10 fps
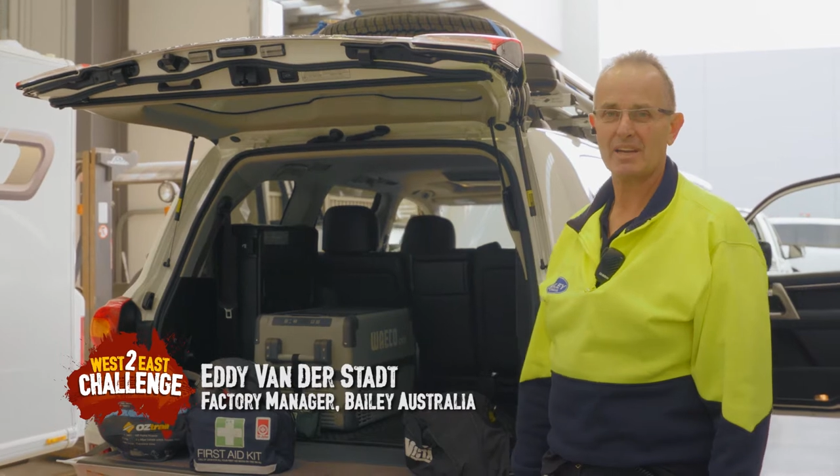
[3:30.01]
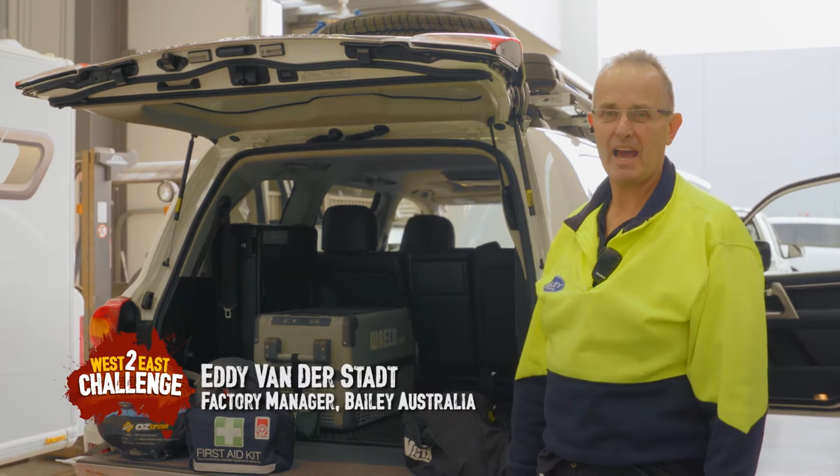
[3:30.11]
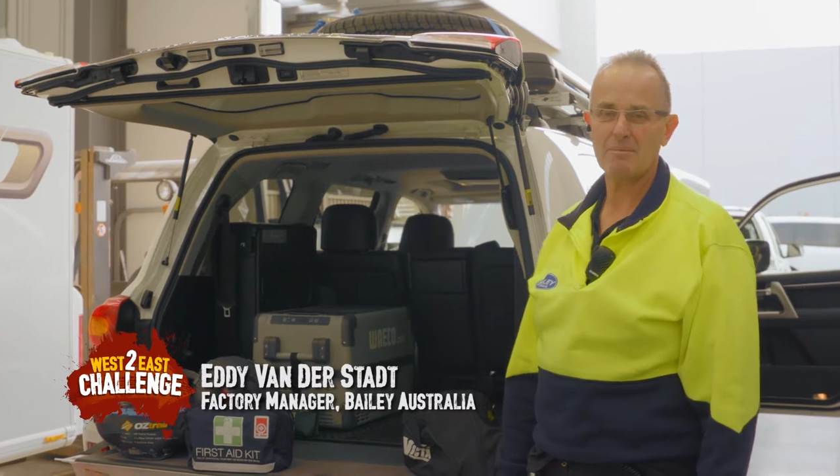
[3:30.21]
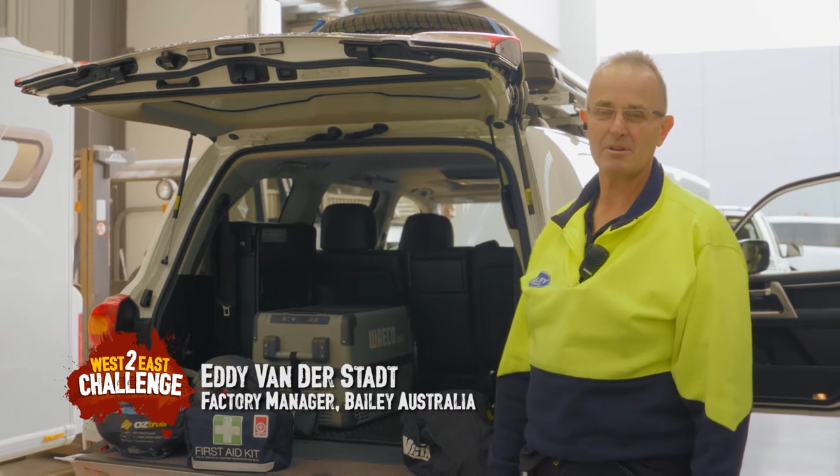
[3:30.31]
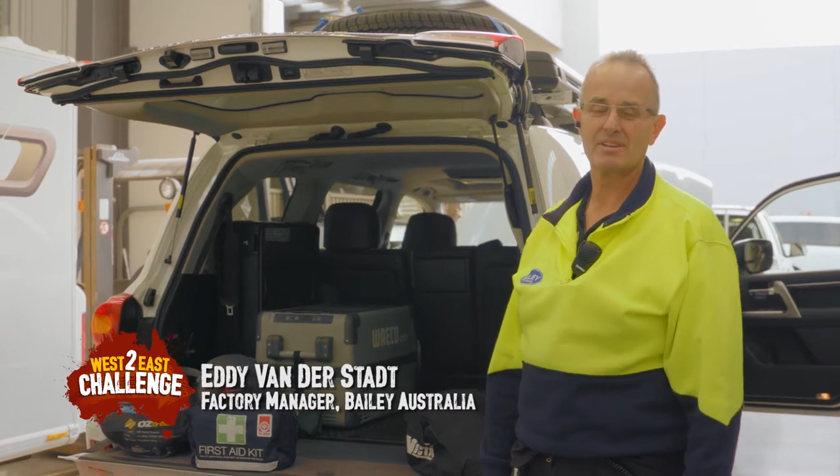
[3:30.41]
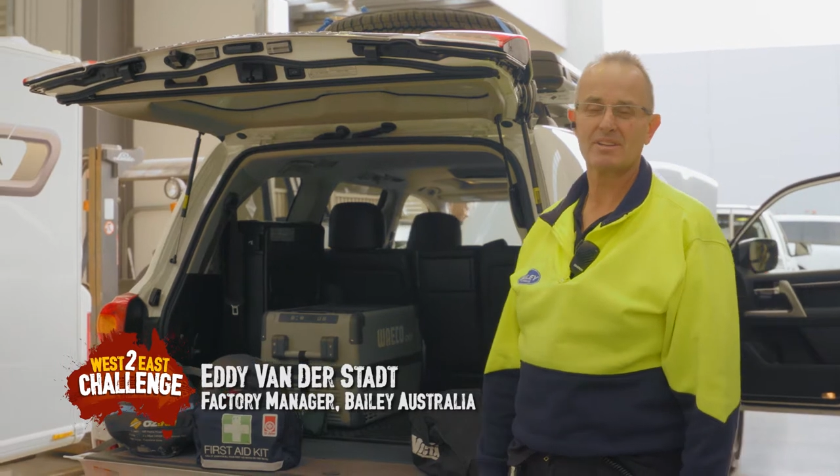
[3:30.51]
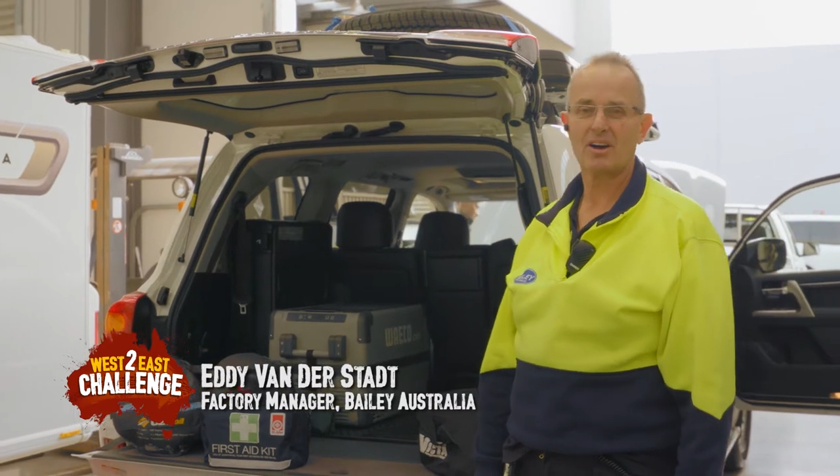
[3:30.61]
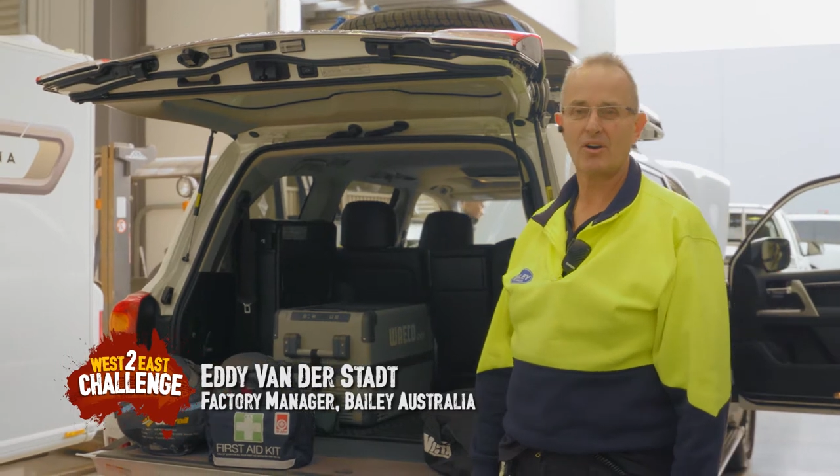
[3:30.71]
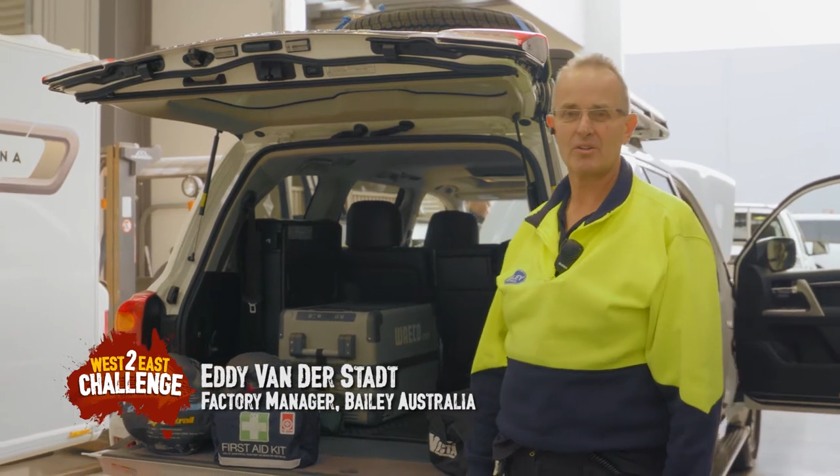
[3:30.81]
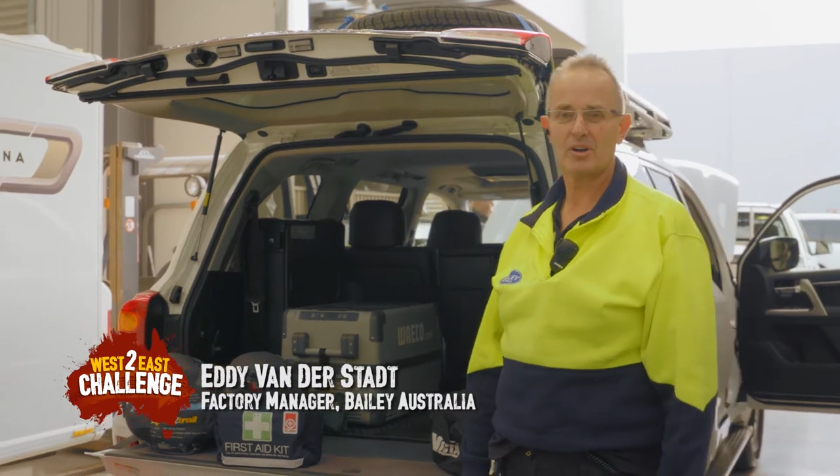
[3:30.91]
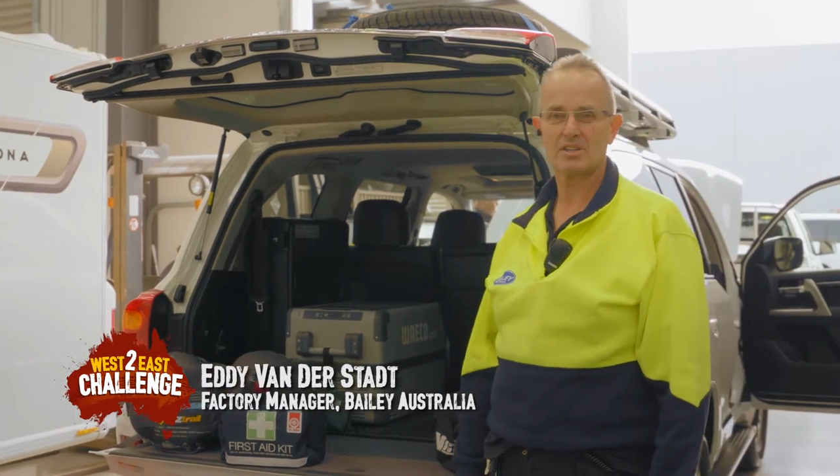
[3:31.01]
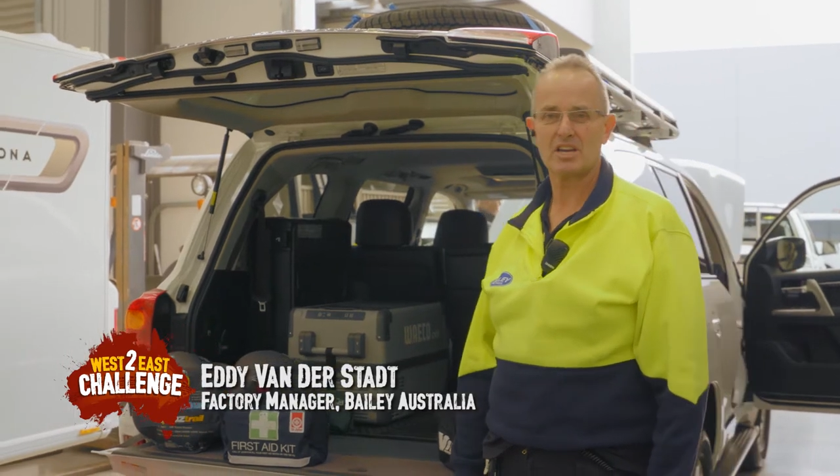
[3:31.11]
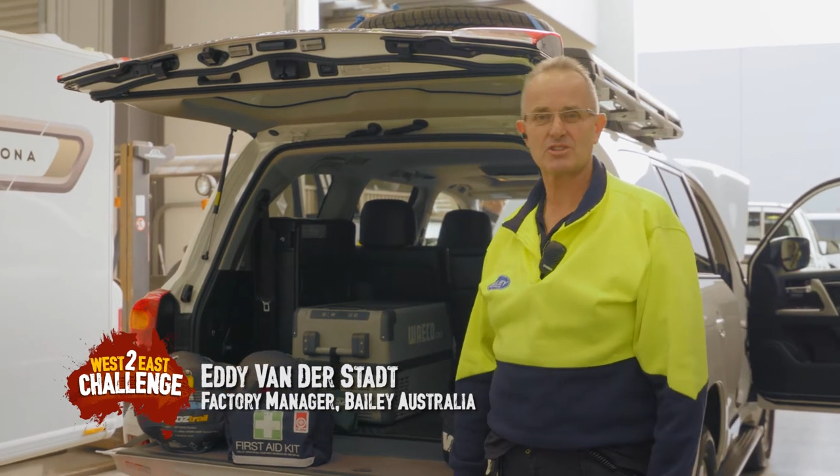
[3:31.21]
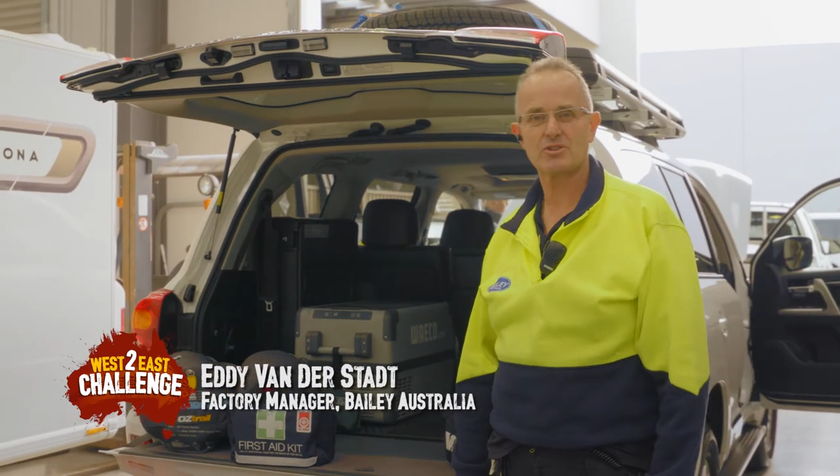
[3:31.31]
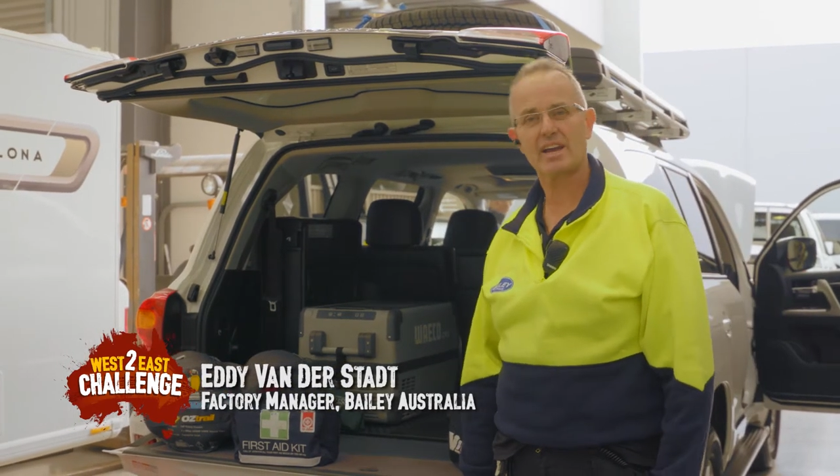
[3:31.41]
hammered on the
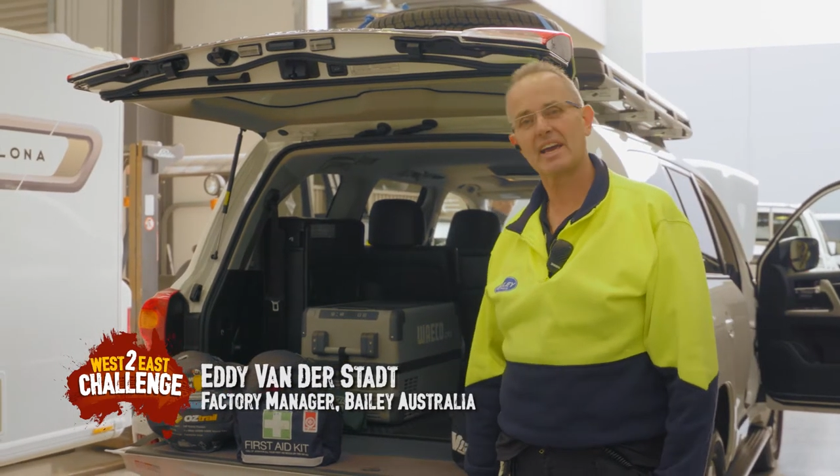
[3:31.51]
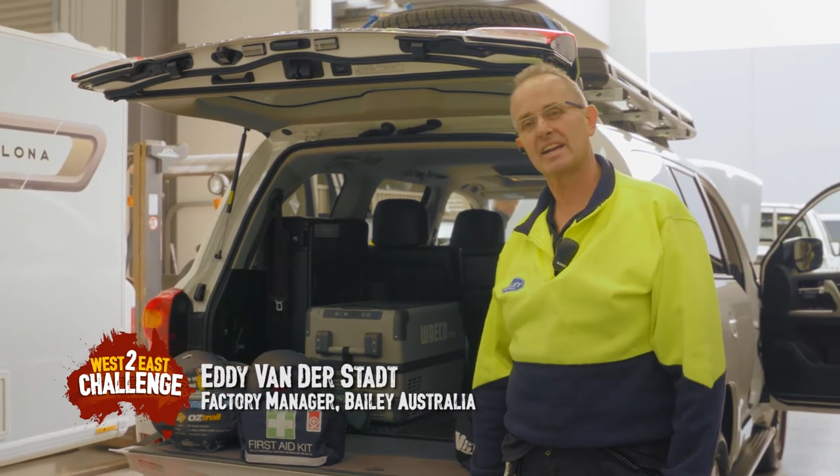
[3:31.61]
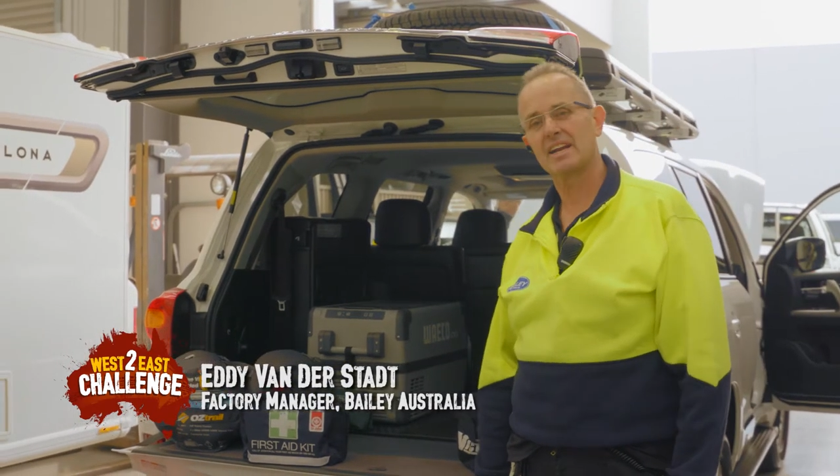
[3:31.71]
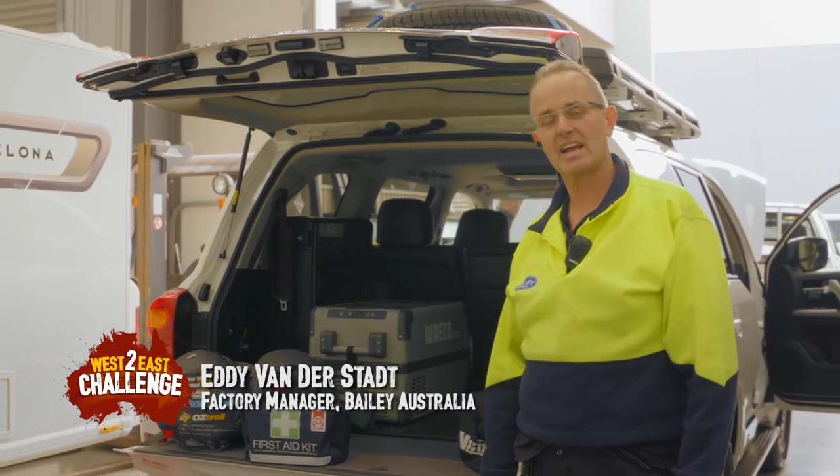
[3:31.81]
test track out at